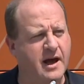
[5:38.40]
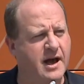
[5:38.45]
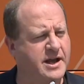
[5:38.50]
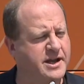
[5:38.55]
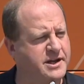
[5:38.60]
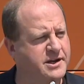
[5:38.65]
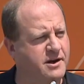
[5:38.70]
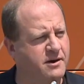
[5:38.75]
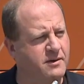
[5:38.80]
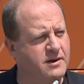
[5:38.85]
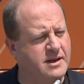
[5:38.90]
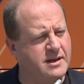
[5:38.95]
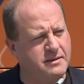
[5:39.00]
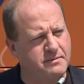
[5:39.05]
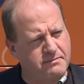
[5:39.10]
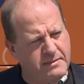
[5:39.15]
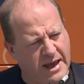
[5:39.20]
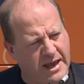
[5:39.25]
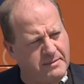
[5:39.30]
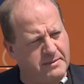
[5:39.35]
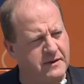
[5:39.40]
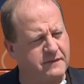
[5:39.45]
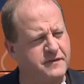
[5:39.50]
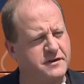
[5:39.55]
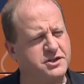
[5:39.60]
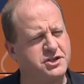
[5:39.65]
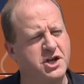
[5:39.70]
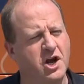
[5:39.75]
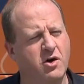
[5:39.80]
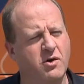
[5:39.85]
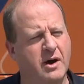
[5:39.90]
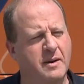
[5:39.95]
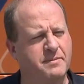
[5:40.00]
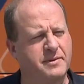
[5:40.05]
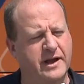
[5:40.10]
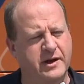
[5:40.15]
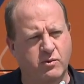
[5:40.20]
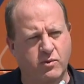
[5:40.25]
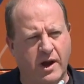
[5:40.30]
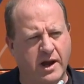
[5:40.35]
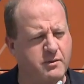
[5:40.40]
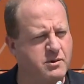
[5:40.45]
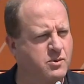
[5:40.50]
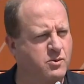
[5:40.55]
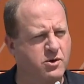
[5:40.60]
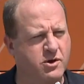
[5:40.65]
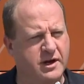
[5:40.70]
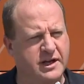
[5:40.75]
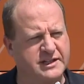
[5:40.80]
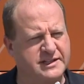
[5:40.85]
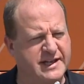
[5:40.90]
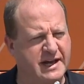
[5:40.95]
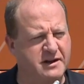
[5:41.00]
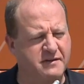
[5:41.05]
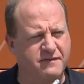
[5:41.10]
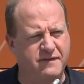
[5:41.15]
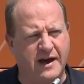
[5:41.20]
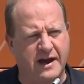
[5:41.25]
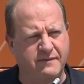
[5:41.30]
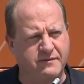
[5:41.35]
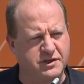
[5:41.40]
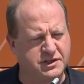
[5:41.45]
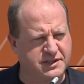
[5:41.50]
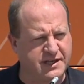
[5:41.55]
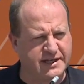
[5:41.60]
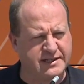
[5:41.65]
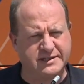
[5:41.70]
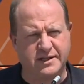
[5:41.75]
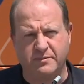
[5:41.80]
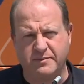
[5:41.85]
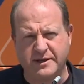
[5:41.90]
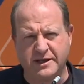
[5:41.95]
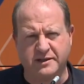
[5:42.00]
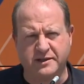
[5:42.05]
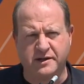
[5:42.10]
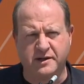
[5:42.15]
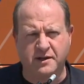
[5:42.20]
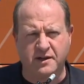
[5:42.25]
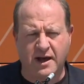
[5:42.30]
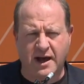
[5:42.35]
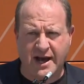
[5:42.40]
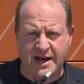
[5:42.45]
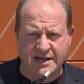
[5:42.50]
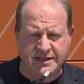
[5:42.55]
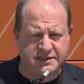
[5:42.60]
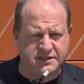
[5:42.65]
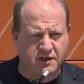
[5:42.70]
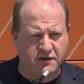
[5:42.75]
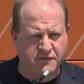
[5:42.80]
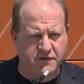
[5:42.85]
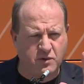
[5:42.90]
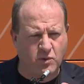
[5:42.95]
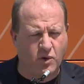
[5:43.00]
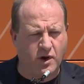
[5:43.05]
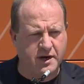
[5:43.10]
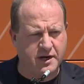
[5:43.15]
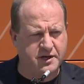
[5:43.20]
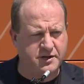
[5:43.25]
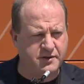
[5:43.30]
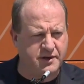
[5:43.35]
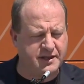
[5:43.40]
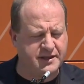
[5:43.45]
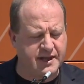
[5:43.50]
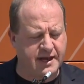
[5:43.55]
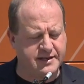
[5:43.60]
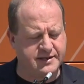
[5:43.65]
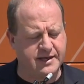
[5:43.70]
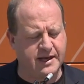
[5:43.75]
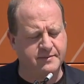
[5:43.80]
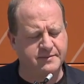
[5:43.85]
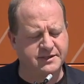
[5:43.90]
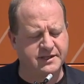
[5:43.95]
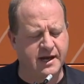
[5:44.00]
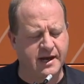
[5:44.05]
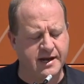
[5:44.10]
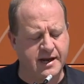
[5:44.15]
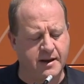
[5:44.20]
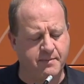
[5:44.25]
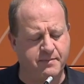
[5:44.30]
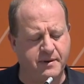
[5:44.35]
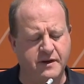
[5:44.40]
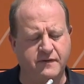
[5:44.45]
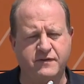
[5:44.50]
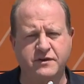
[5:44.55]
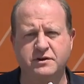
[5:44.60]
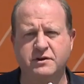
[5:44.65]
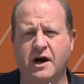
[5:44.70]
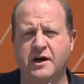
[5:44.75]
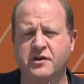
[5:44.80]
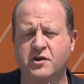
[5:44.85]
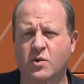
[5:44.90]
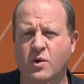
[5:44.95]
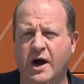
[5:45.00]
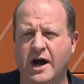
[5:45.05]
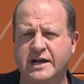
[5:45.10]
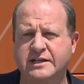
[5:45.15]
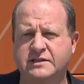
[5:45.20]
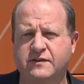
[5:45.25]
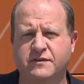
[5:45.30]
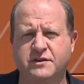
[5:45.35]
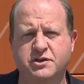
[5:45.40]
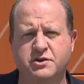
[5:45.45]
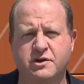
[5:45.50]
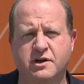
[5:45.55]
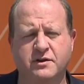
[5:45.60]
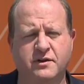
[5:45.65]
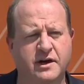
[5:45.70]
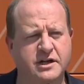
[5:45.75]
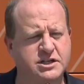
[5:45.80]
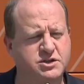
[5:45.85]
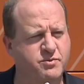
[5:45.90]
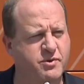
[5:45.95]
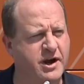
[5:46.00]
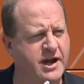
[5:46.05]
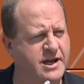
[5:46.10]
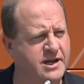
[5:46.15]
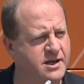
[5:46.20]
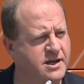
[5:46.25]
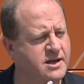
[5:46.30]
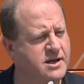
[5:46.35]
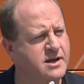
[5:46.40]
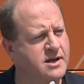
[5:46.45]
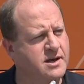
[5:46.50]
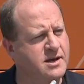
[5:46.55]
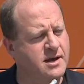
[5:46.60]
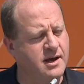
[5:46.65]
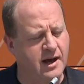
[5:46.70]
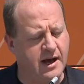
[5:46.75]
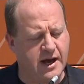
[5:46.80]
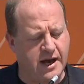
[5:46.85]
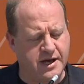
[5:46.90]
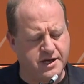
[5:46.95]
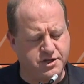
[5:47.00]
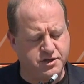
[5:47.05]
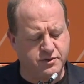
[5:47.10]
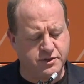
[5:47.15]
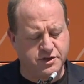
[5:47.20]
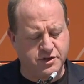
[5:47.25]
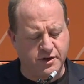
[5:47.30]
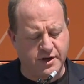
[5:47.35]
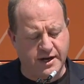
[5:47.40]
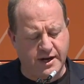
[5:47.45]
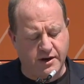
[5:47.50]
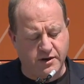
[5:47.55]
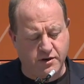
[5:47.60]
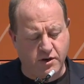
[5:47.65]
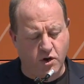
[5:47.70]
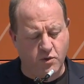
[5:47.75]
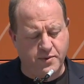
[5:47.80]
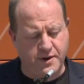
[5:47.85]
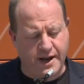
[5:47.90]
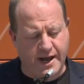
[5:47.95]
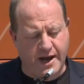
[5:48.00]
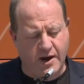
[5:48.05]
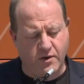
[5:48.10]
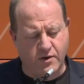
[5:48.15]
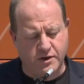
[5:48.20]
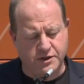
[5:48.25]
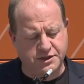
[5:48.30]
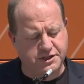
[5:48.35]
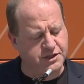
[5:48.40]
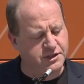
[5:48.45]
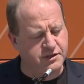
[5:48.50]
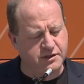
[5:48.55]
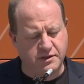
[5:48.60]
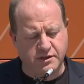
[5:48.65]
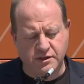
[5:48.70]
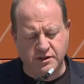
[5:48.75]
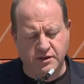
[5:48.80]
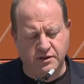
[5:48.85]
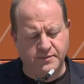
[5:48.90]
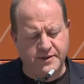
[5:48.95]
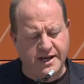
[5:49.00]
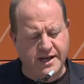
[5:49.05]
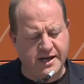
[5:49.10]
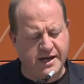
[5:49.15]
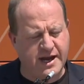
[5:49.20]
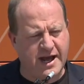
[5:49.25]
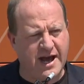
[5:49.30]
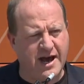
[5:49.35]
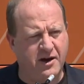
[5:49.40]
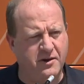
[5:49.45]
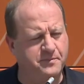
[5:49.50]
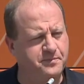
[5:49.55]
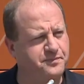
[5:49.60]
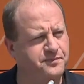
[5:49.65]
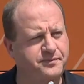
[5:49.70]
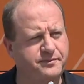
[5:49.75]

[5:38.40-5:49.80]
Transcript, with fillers: You know, maybe if you show up like right when work is out at 5 or 6, there'll be a little line. So if you want to do it at that time, sign up. But if you otherwise, if you do it on lunch break, do it during open hours, you'll be in and out